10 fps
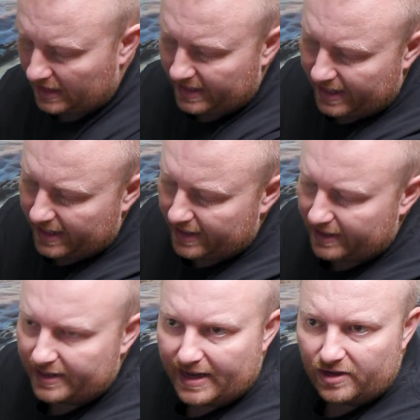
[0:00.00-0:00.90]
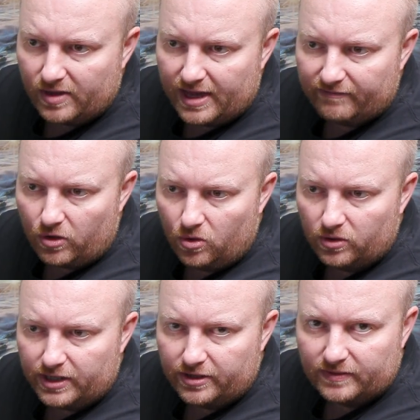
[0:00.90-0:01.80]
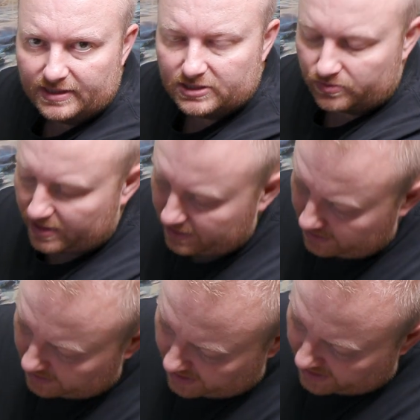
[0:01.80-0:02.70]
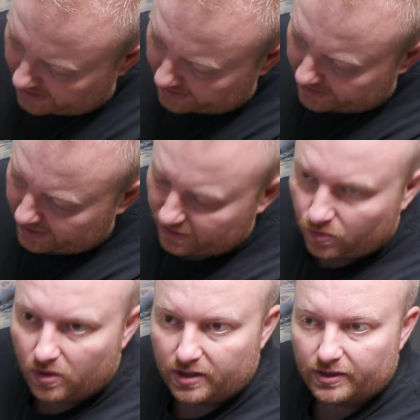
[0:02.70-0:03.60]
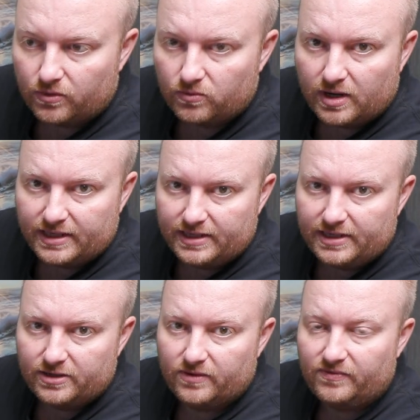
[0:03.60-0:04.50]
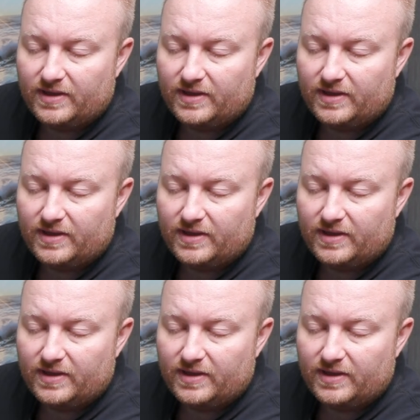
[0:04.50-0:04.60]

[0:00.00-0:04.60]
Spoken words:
And now you have a hole here that's threaded and another one right here.